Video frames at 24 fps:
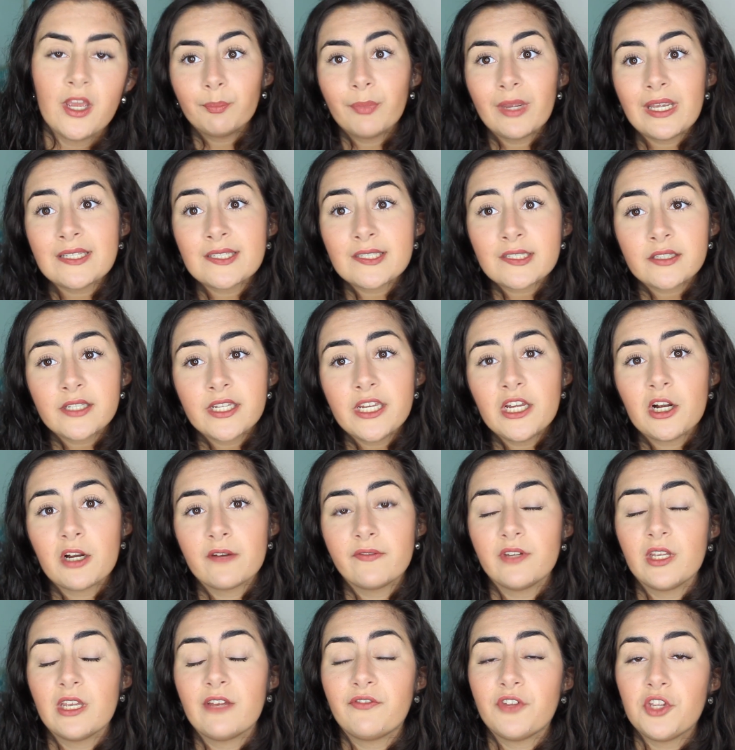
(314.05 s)
Basically,
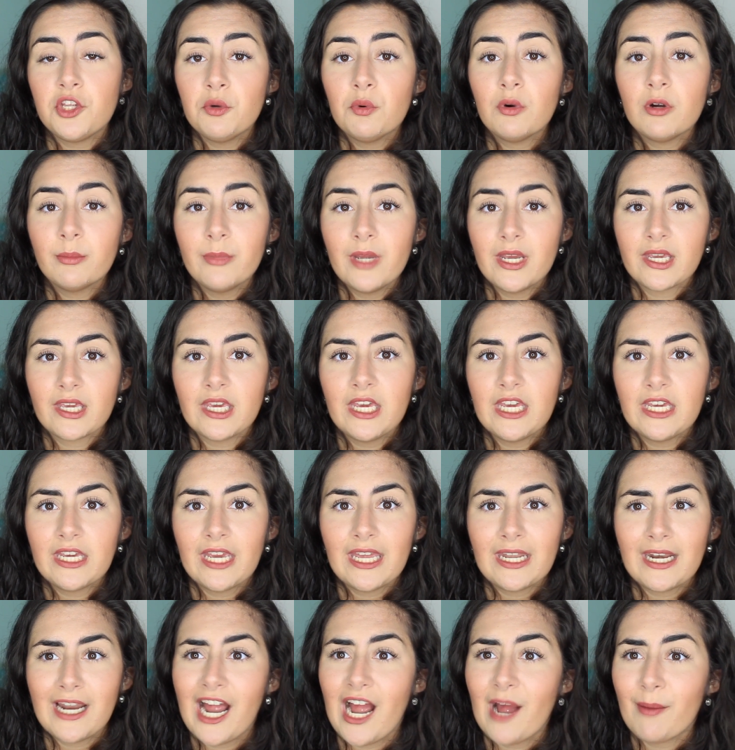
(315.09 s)
if you are making
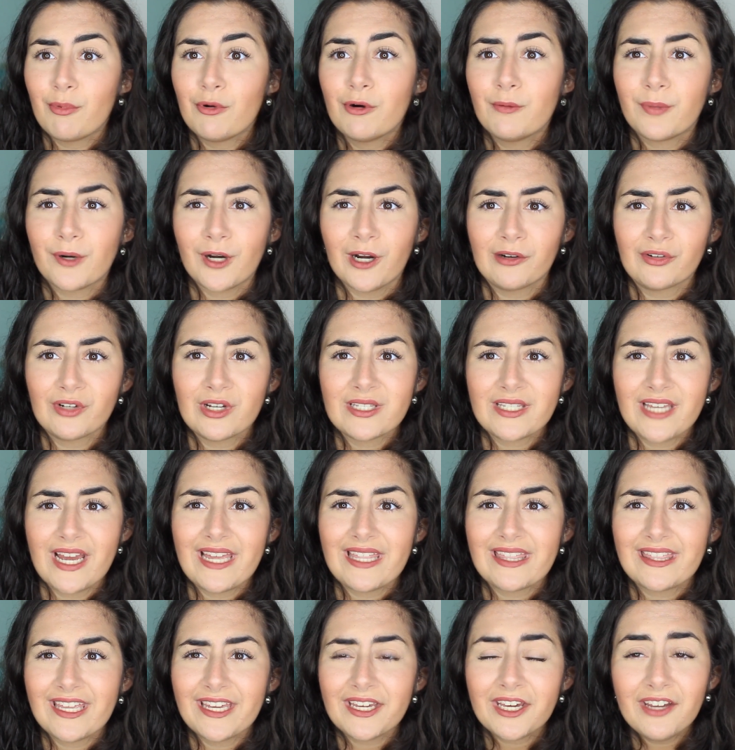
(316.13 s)
an Apple purchase,
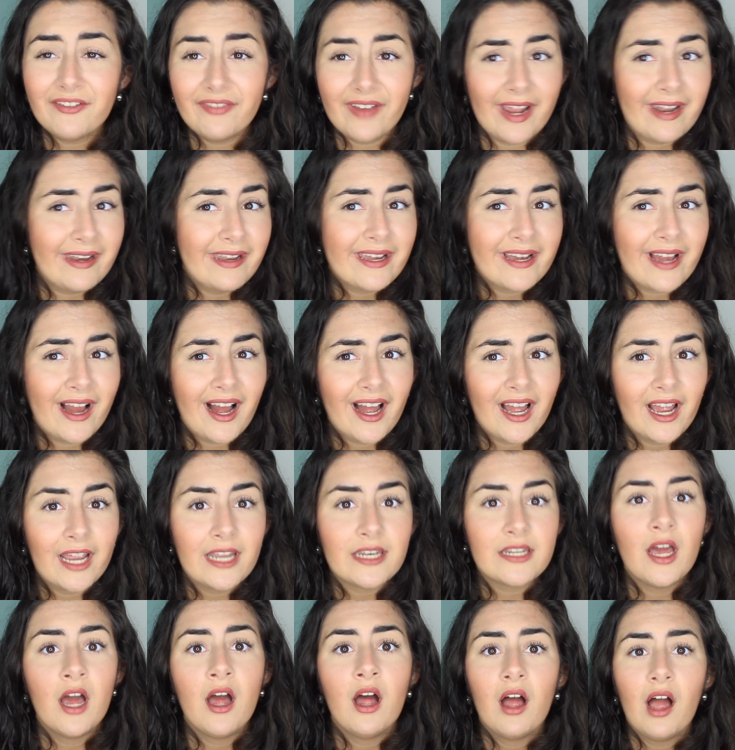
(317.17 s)
I think of any
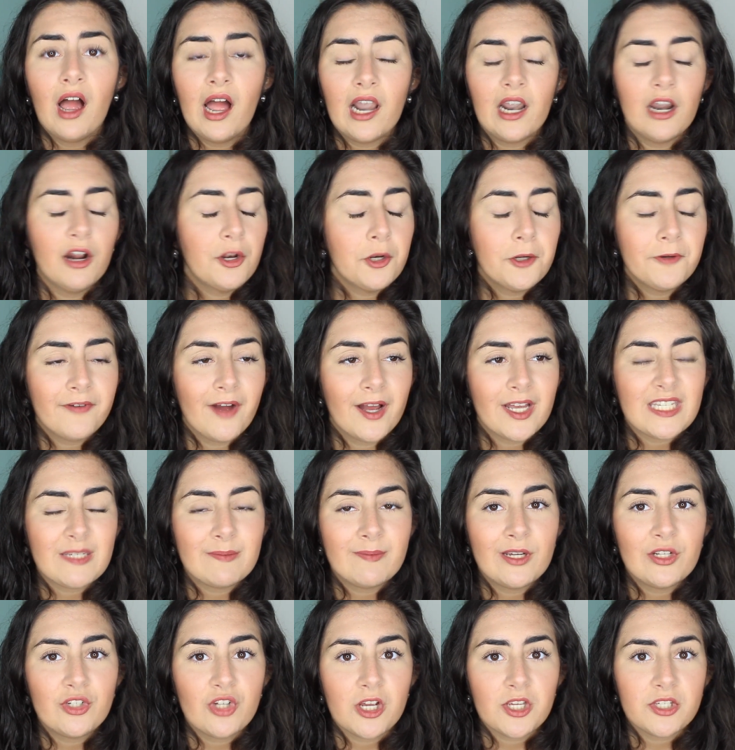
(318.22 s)
kind, I don't know if it has
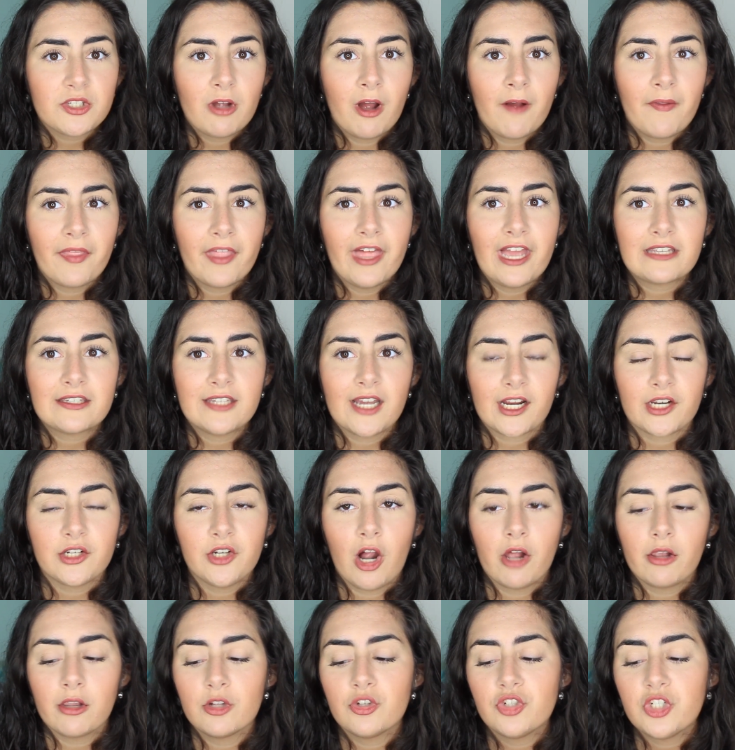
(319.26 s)
to be just on like
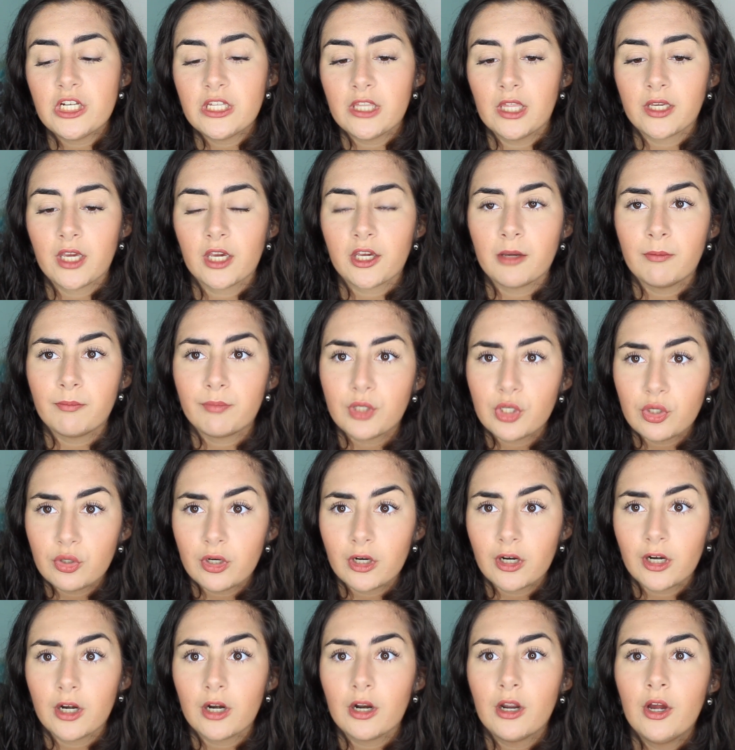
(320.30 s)
technology, like a
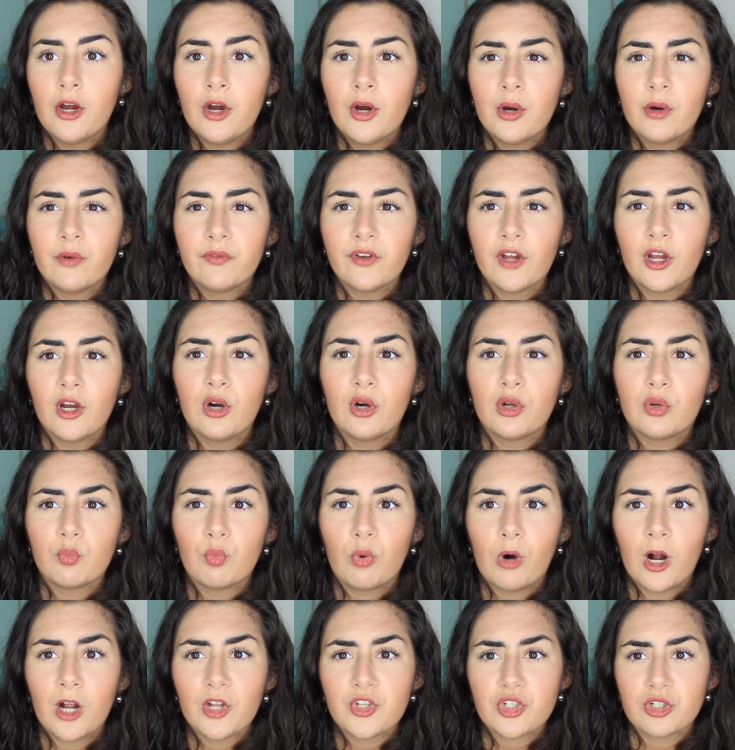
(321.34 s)
computer, phone,
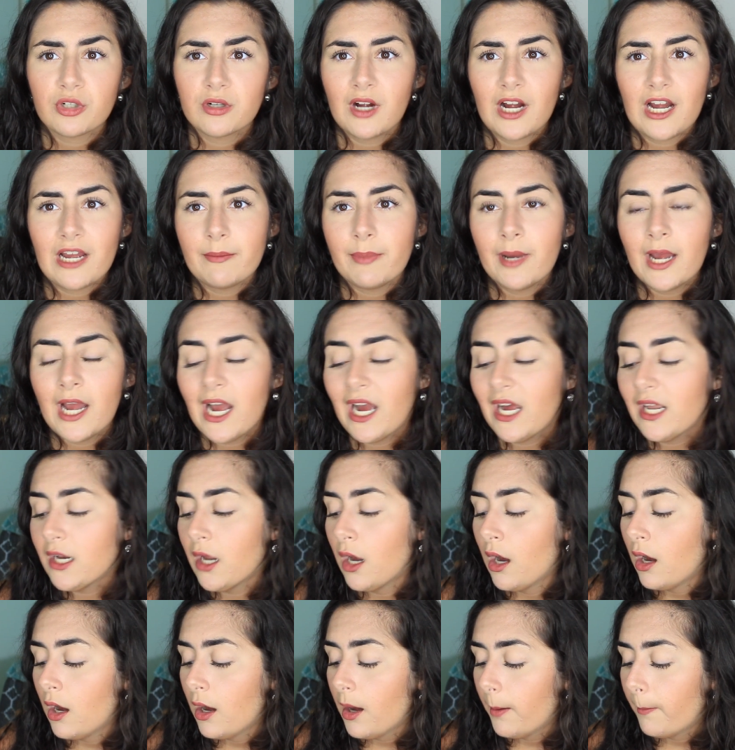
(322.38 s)
watch, or iPad,